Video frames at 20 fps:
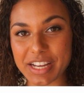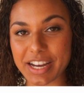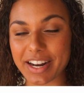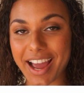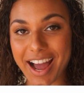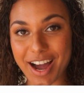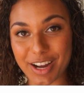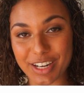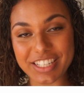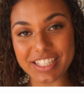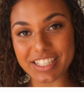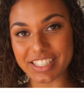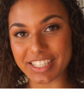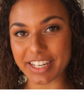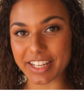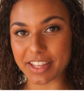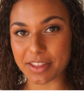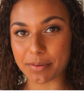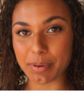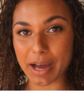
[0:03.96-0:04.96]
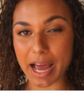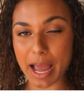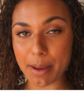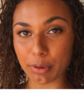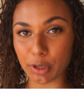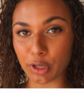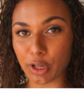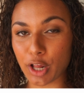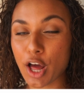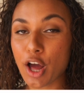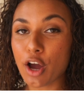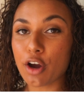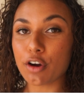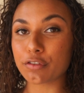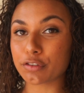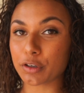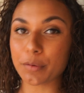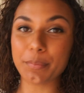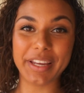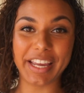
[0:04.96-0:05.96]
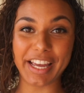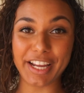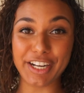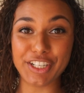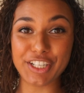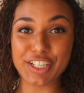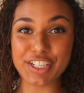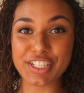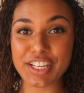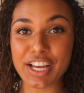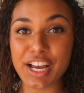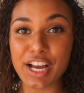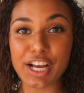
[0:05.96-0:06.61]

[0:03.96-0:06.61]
on how to study the Bible for beginners.